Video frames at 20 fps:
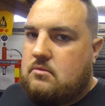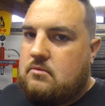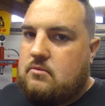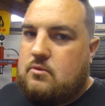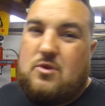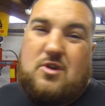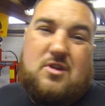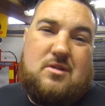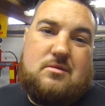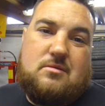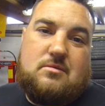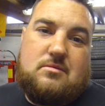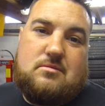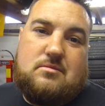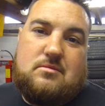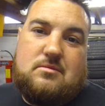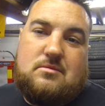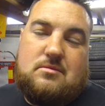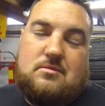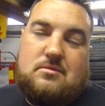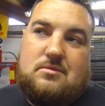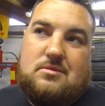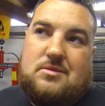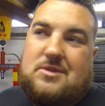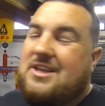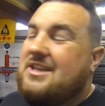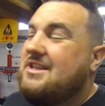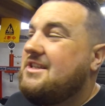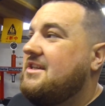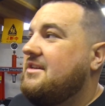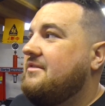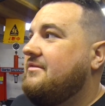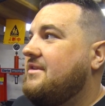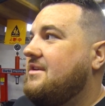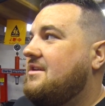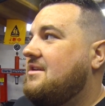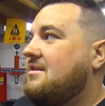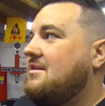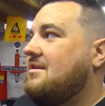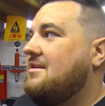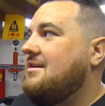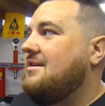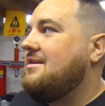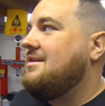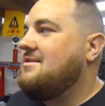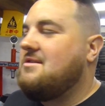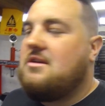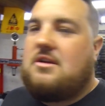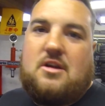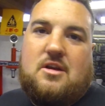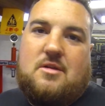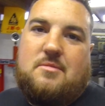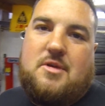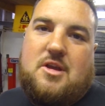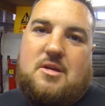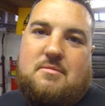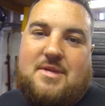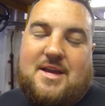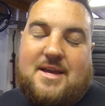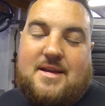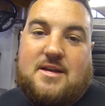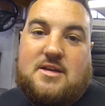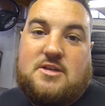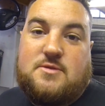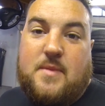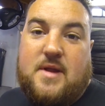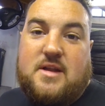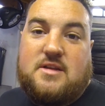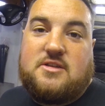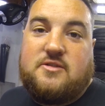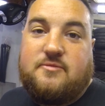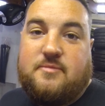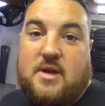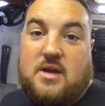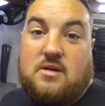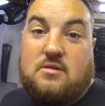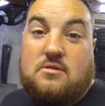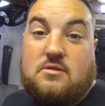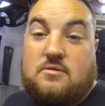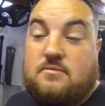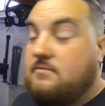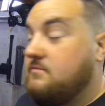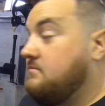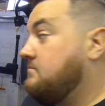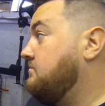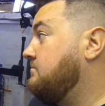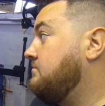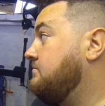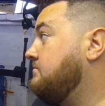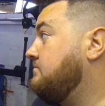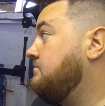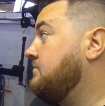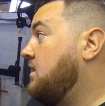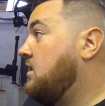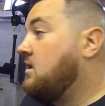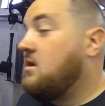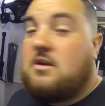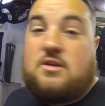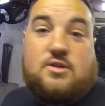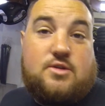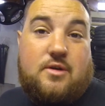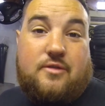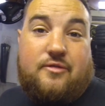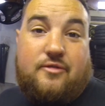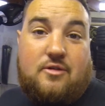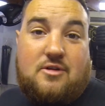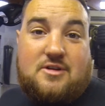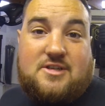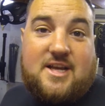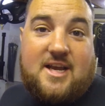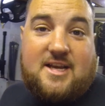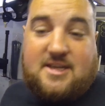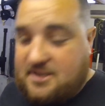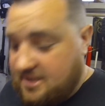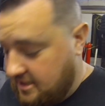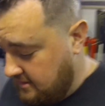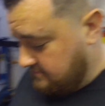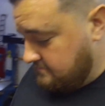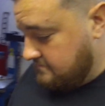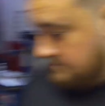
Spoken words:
Well, this Civic isn't going to be a big expensive build. So I thought I'd test it.